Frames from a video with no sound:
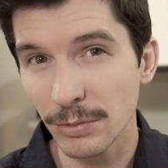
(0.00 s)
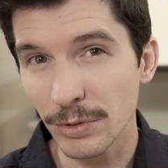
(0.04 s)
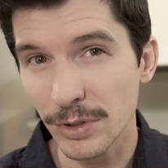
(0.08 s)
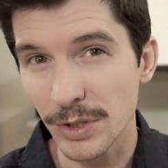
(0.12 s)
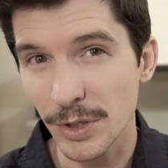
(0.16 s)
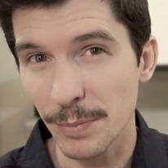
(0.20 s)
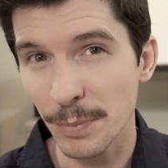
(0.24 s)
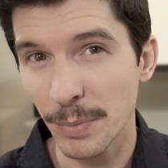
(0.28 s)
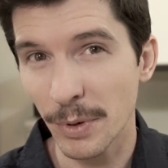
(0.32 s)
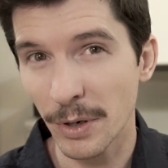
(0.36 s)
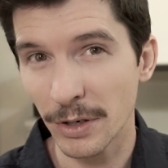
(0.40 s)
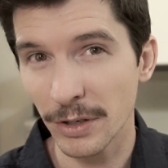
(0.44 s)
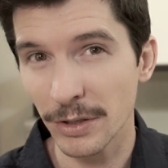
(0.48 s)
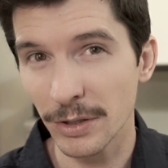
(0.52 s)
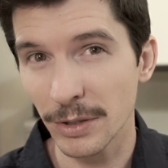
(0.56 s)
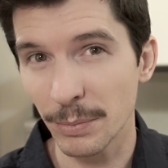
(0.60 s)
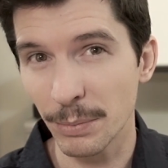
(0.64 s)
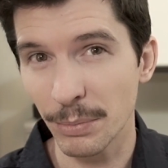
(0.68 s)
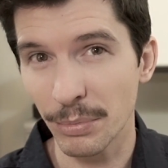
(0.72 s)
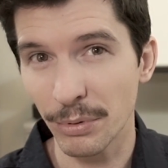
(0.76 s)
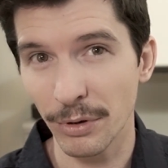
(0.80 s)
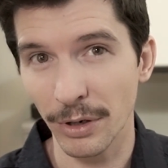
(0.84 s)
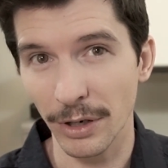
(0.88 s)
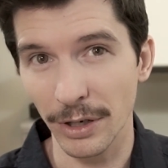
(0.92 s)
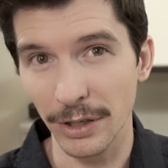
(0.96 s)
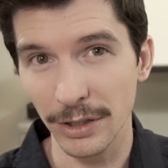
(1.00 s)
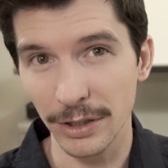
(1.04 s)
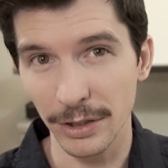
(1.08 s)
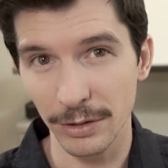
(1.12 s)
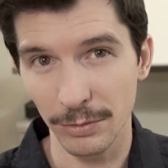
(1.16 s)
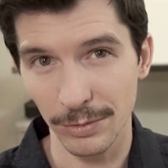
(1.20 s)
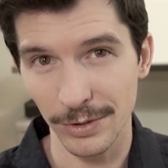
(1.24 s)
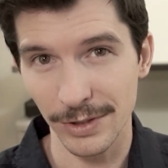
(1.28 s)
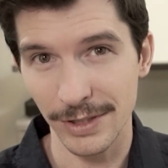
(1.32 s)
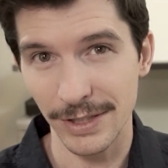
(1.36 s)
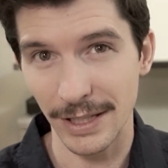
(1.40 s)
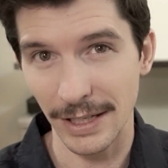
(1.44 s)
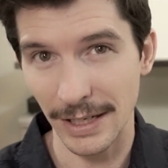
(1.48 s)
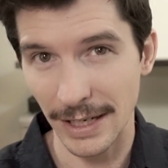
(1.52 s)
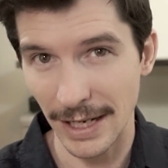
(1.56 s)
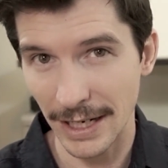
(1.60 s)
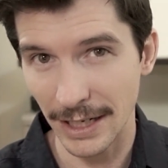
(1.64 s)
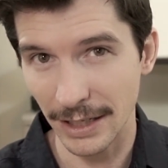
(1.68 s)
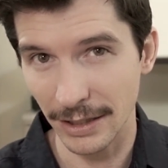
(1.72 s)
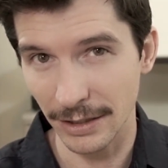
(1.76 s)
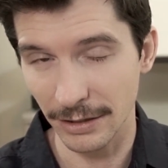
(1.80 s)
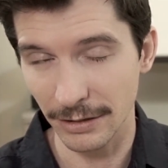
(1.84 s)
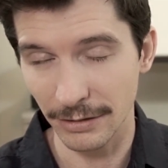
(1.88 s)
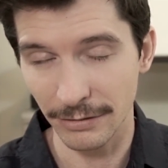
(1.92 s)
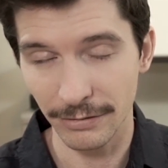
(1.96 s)
it was a part of the print. It was the
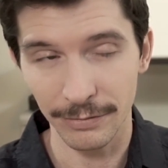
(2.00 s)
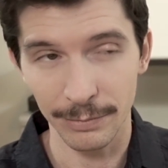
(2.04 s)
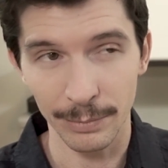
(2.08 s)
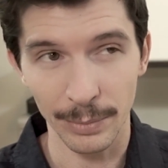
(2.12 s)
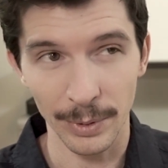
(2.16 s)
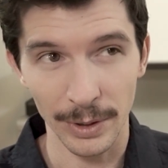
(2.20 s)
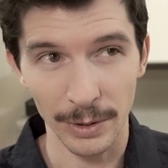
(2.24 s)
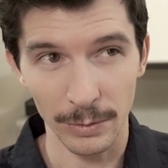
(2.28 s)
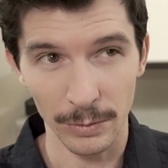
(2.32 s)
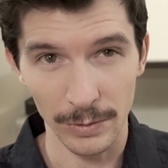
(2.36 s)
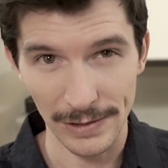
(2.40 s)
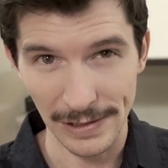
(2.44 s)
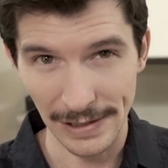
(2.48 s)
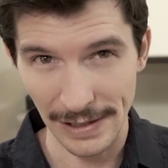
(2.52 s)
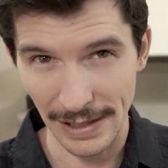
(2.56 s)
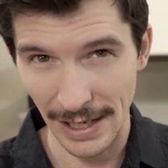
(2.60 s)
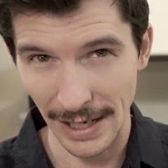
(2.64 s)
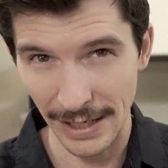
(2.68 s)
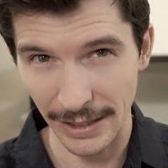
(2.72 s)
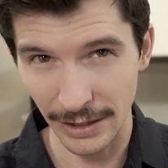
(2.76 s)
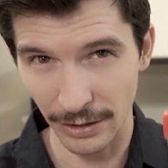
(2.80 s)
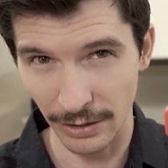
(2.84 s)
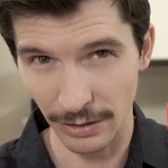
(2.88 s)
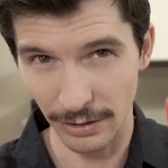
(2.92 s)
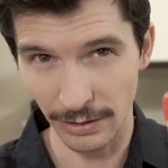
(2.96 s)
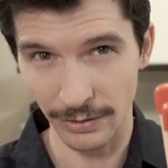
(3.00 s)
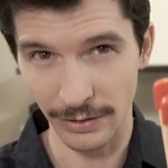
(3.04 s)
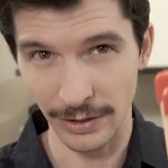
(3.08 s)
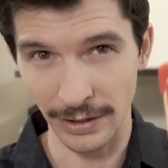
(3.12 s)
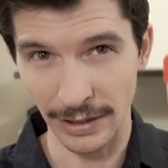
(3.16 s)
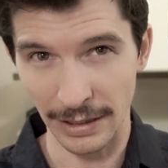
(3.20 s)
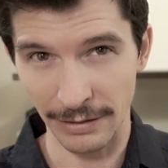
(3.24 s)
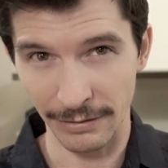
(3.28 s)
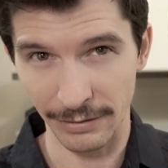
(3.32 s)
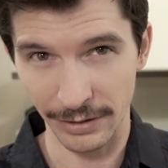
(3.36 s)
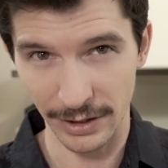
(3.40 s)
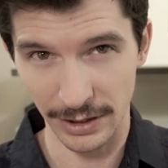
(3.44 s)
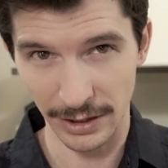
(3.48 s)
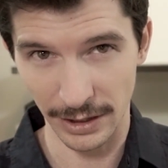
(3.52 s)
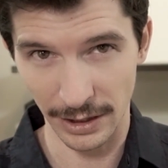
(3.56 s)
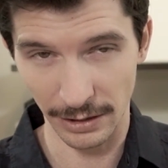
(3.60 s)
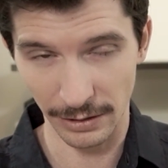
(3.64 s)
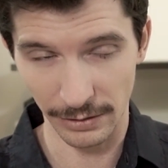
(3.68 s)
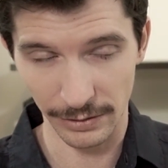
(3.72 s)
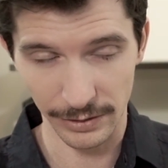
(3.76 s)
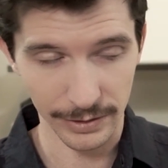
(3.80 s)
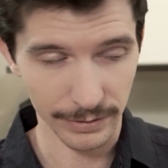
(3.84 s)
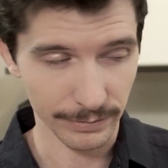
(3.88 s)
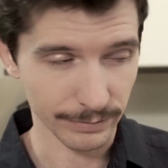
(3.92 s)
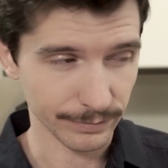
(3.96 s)
negative, but it was lighter than everything
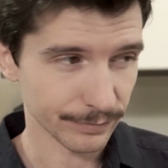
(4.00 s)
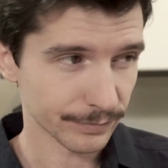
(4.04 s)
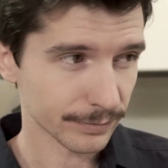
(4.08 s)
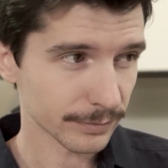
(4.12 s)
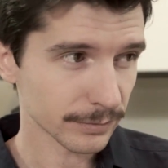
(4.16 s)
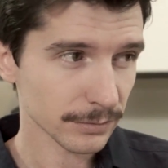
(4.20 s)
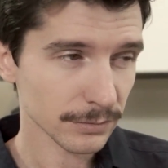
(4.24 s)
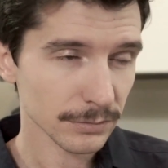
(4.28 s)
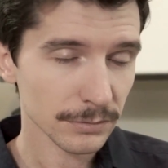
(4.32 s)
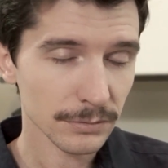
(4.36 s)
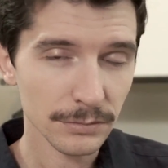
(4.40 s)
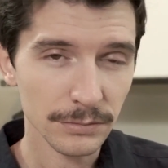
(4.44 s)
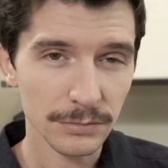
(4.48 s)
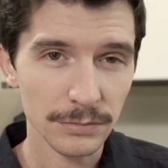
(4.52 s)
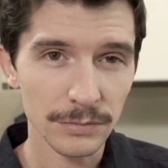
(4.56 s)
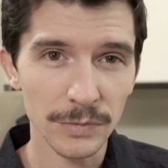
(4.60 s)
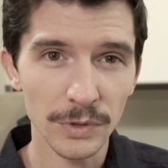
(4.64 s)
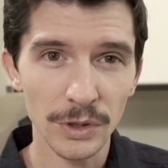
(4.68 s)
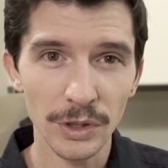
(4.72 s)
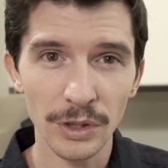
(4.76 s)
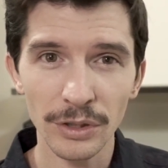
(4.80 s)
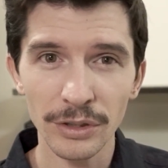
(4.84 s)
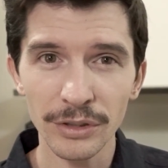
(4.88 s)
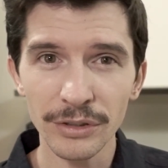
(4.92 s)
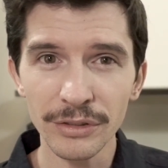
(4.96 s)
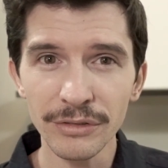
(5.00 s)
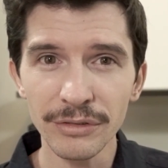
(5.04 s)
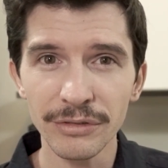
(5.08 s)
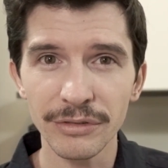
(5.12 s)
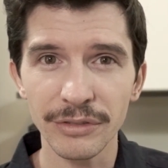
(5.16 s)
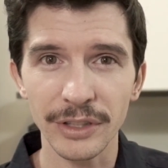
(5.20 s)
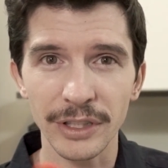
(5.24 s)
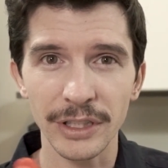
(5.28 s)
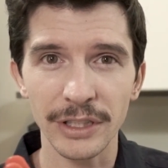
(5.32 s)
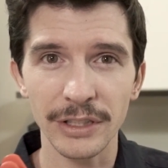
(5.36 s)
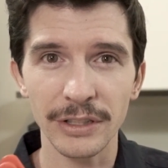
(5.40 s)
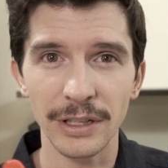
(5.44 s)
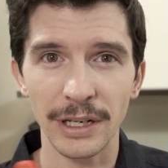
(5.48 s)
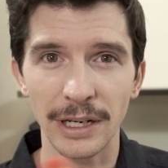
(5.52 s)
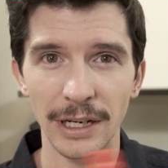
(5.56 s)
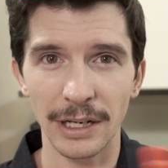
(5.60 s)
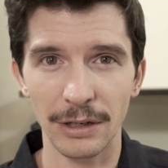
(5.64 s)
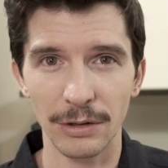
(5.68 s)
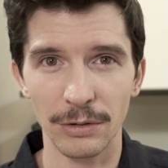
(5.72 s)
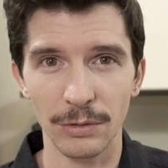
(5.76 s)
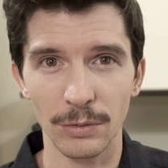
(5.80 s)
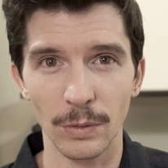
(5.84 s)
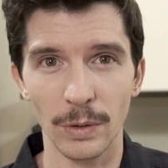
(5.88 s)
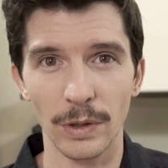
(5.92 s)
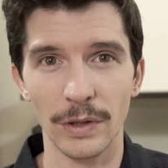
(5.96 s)
else. Couldn't figure
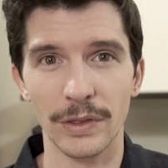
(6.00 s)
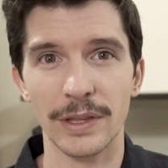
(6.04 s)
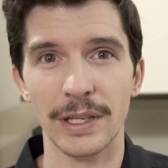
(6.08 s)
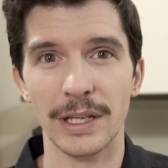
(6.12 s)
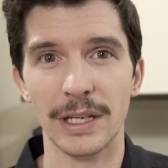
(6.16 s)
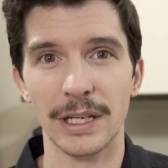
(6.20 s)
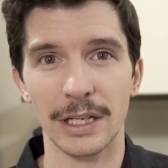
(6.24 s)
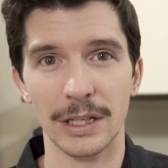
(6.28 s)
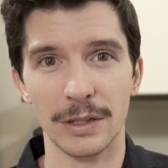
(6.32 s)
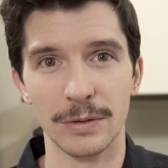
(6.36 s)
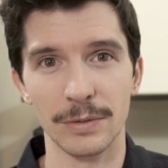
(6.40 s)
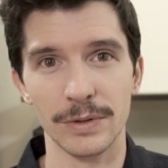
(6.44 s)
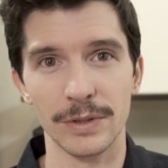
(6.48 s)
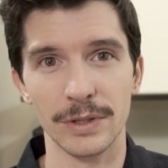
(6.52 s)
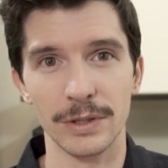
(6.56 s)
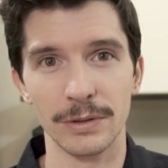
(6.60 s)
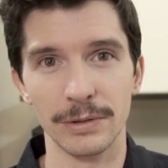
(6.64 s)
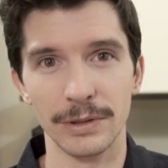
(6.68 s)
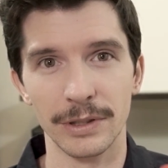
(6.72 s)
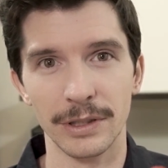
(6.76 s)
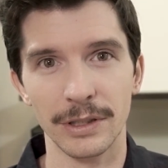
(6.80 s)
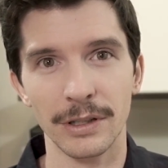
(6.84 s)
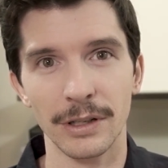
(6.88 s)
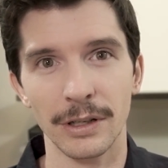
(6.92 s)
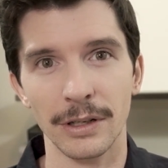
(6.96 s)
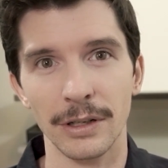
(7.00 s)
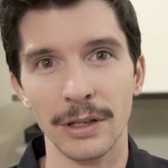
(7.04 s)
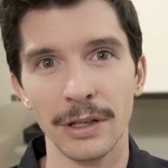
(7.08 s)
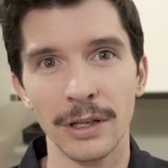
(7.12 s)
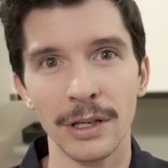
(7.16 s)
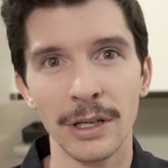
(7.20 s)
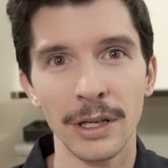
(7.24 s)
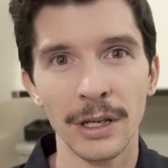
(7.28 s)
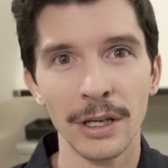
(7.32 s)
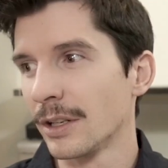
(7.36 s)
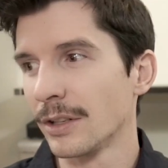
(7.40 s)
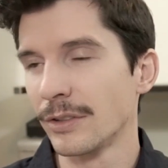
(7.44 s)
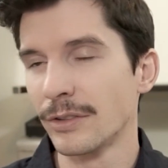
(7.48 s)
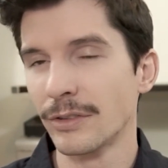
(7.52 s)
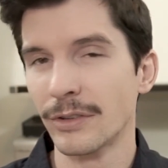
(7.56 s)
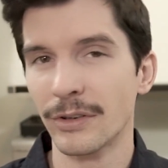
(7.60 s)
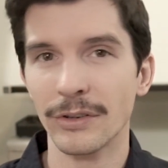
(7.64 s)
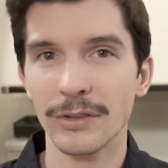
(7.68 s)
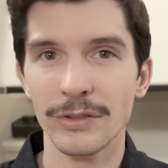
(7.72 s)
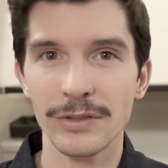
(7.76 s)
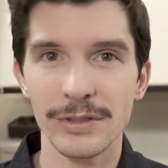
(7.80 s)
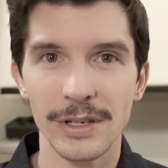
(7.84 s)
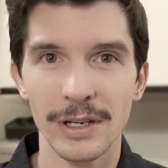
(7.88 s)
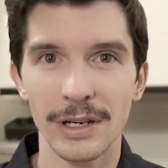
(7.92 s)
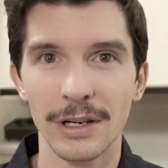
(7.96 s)
out what the heck was going on.
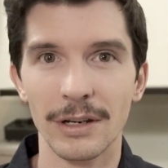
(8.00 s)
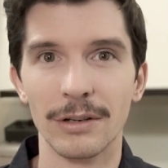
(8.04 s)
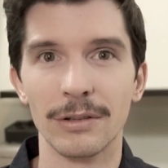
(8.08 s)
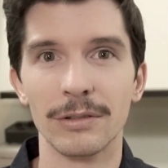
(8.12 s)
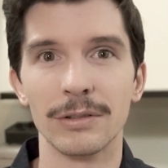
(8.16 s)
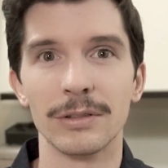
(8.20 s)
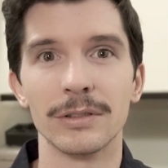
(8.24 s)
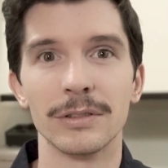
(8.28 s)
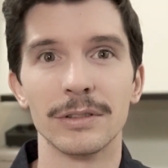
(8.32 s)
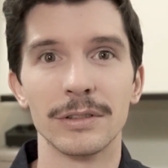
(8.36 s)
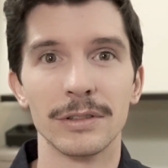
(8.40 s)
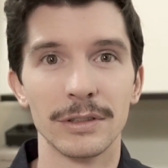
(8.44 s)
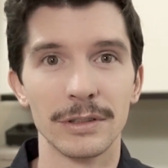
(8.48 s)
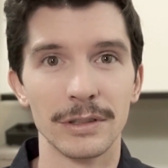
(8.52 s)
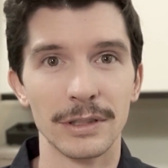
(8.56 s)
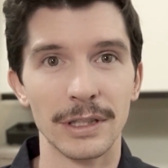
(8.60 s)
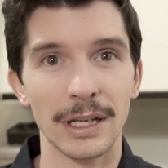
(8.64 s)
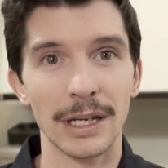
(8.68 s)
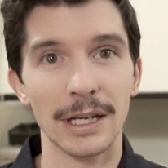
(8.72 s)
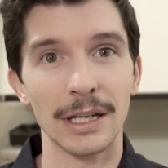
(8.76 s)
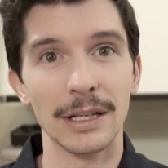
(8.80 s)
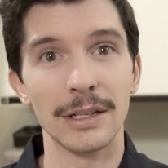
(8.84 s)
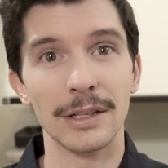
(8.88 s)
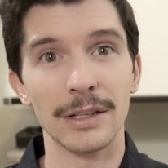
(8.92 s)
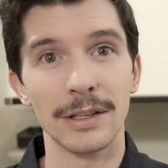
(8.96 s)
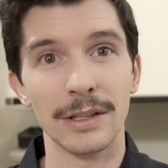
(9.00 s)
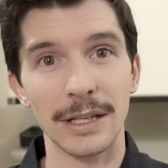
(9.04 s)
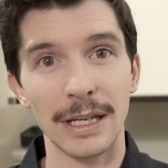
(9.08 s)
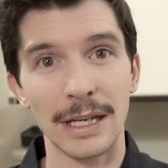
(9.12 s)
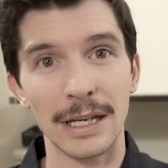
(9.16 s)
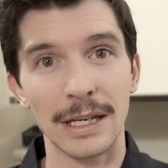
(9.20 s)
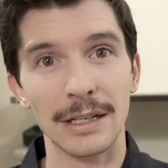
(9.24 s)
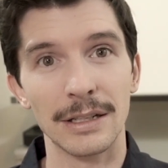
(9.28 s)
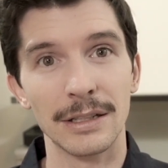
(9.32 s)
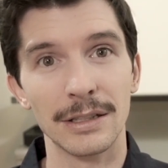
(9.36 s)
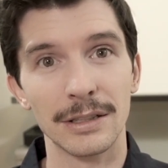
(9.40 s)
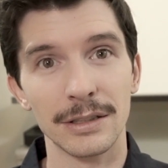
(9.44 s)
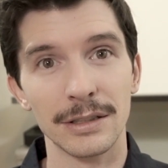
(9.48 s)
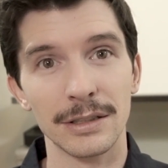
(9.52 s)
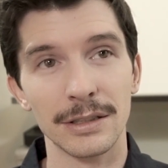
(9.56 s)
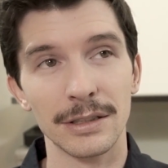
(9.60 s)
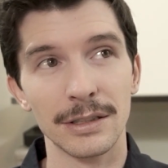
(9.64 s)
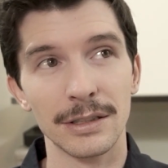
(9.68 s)
Turns out that that